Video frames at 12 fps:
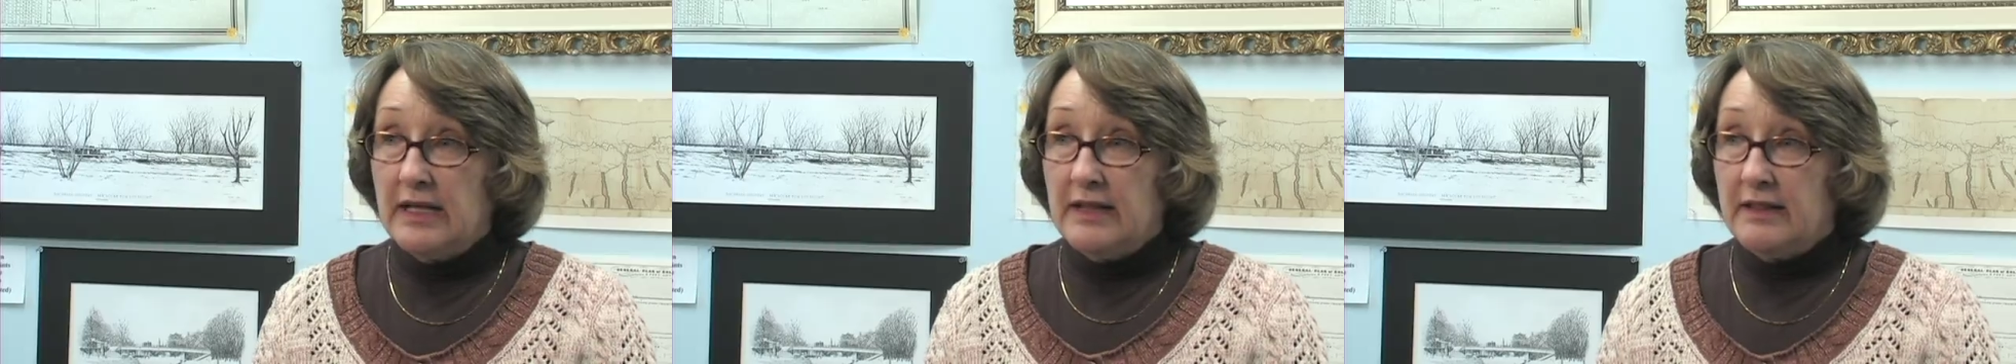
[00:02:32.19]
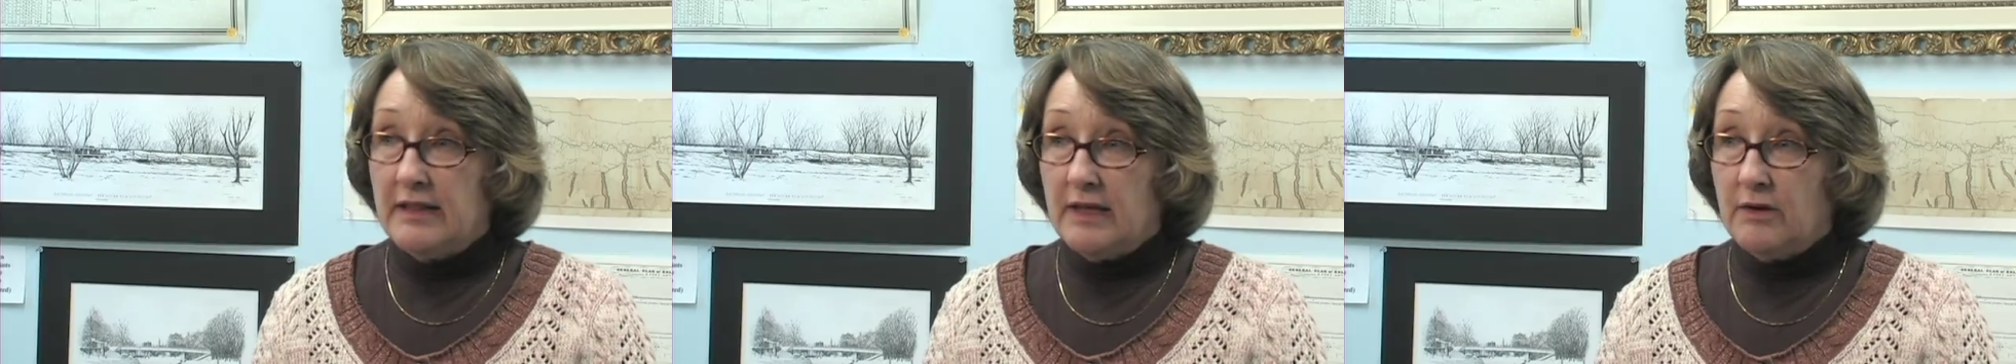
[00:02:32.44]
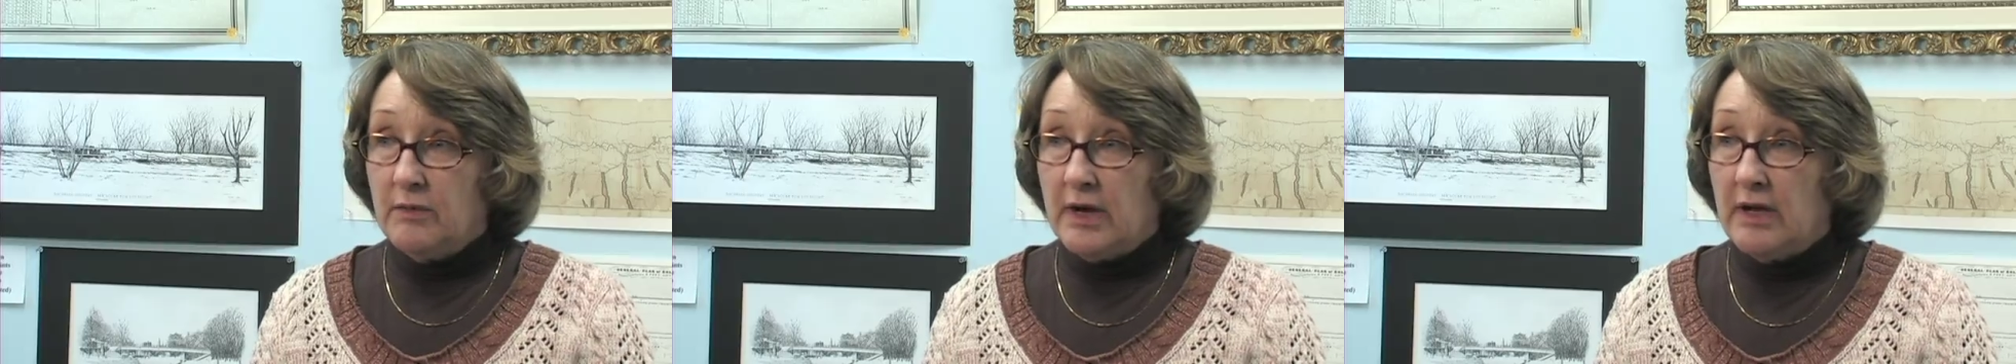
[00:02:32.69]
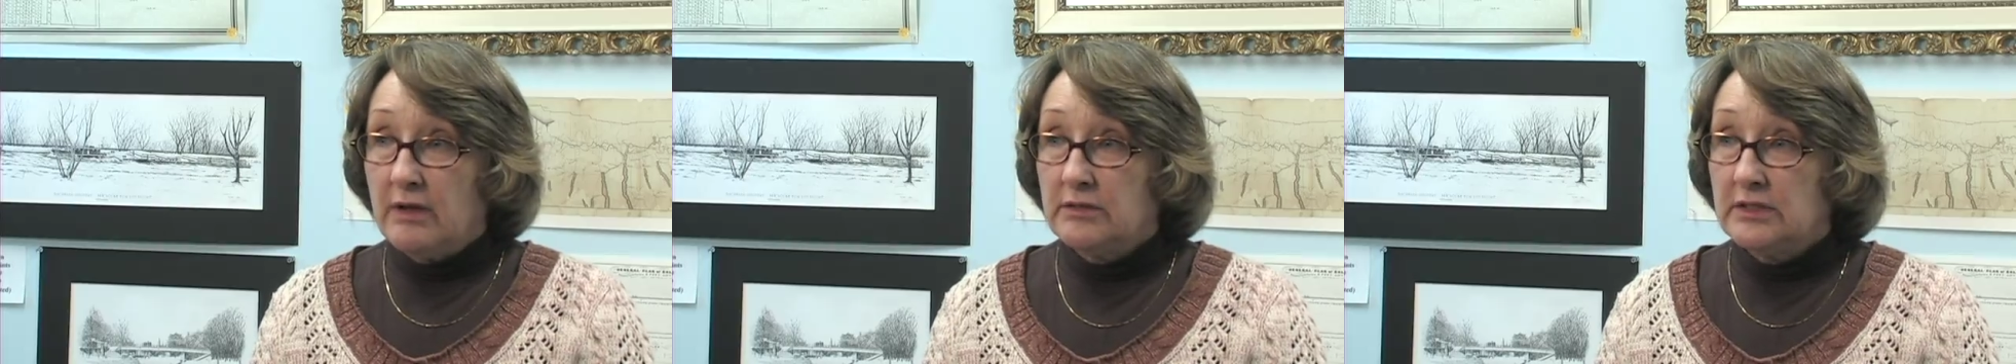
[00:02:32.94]
Then
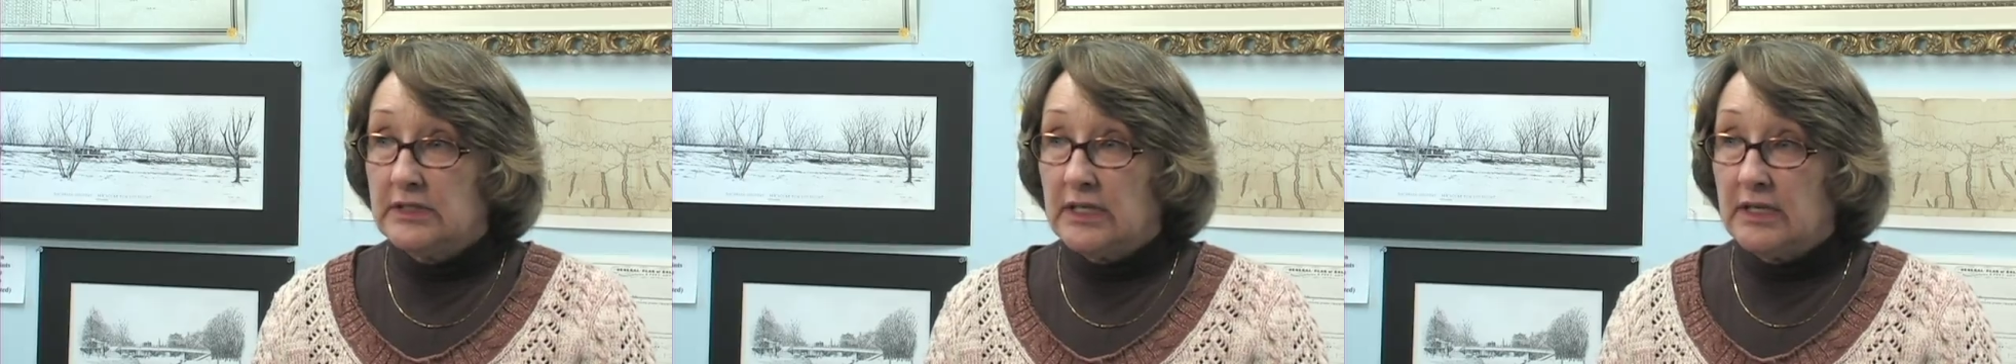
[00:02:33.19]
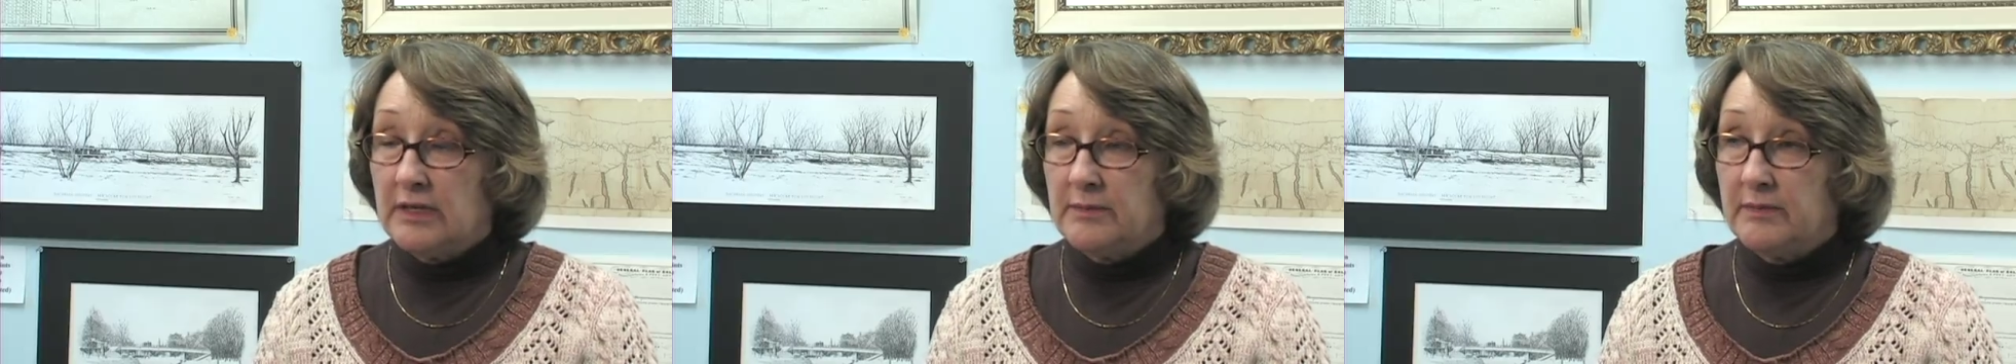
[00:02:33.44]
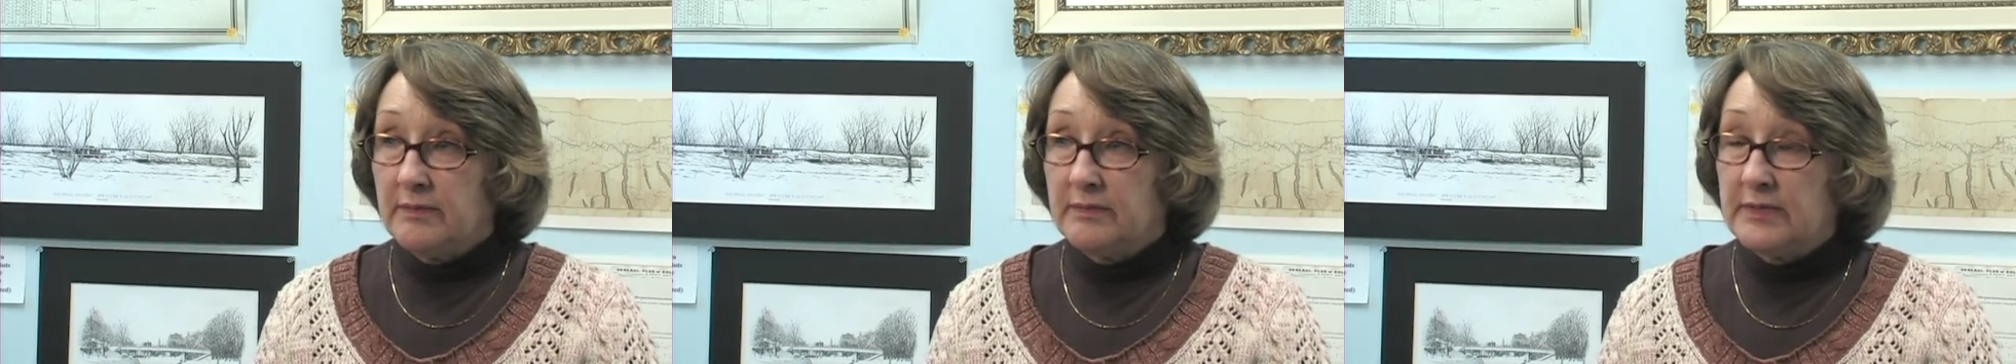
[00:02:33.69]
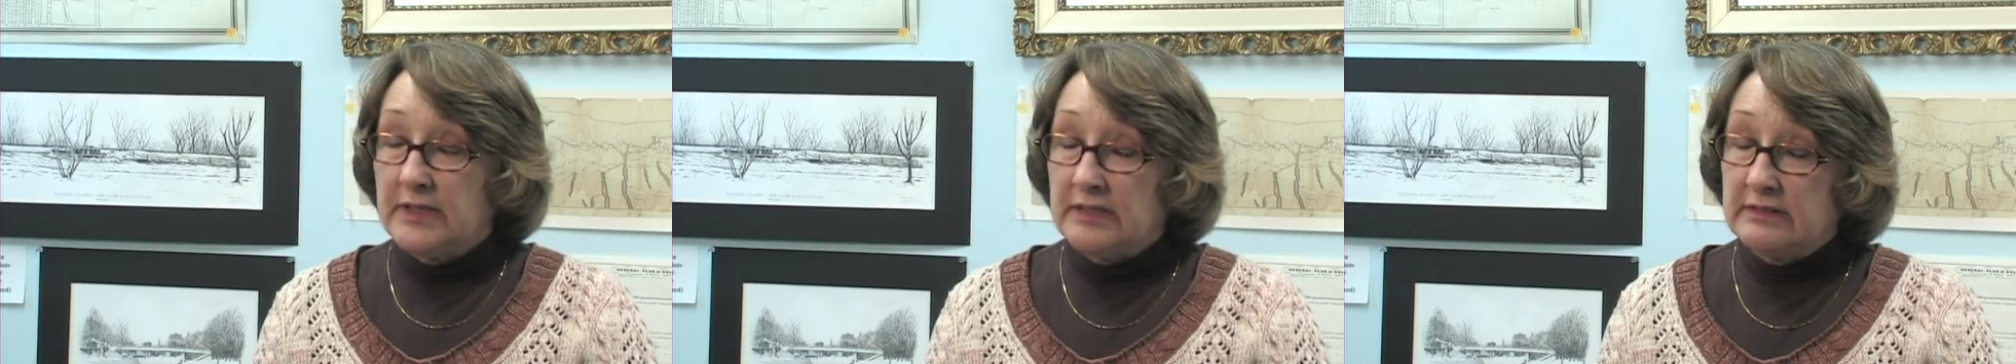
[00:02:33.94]
around
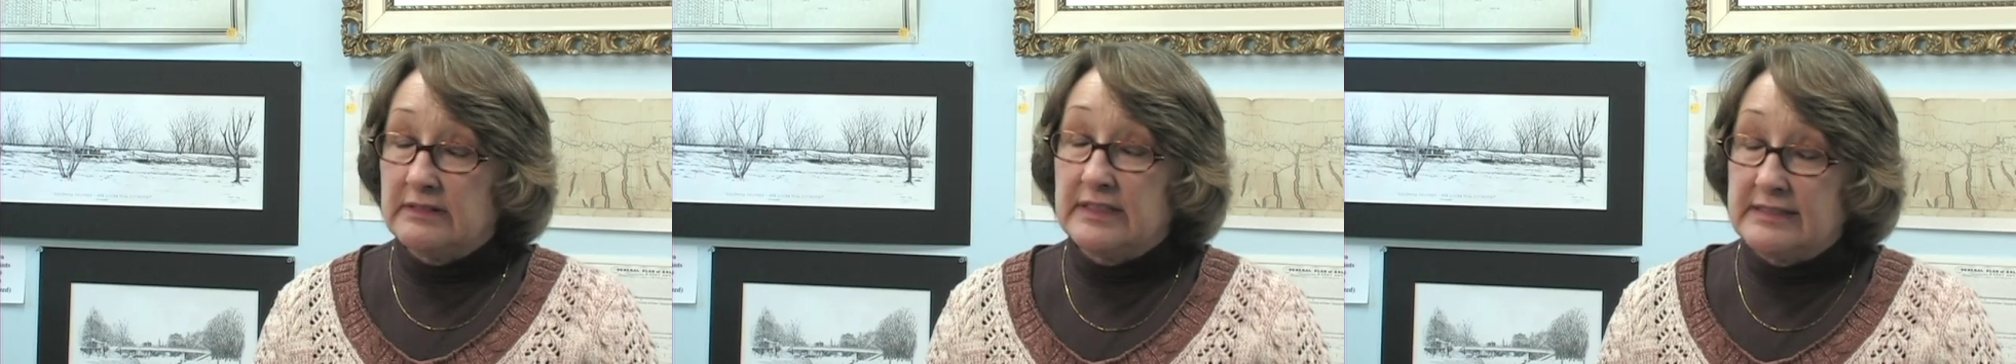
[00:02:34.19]
the